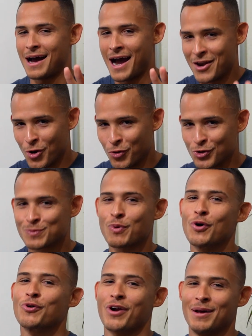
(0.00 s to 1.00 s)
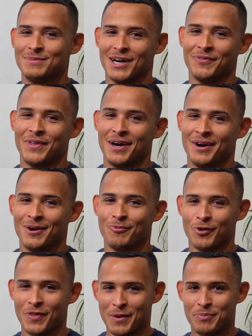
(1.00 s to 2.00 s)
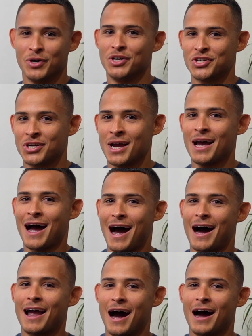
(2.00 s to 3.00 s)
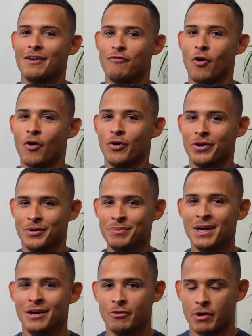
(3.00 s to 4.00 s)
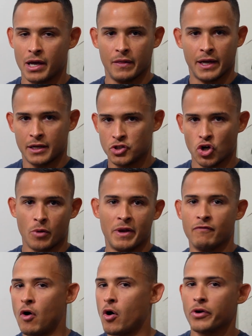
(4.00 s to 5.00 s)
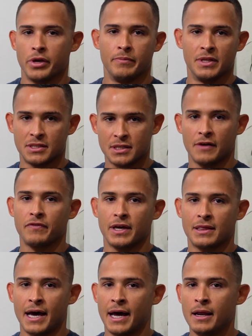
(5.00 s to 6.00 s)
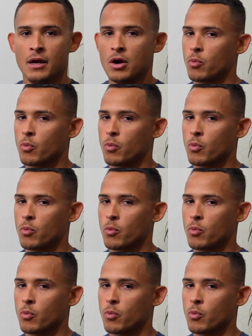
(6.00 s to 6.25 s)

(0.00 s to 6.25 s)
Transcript: I know there's programs out there where they push high volume, right? Like German volume and stuff like that.